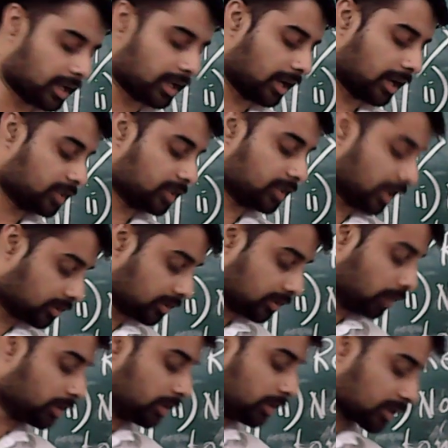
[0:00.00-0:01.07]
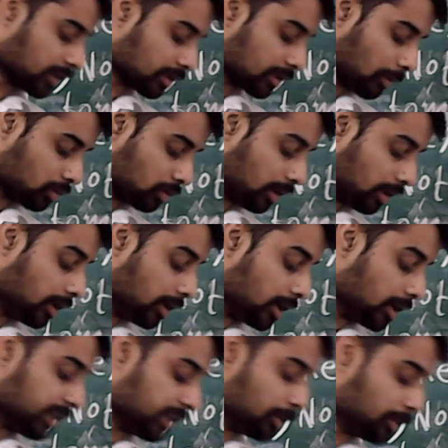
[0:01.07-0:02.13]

alliance. Next day we will discuss about the Tipu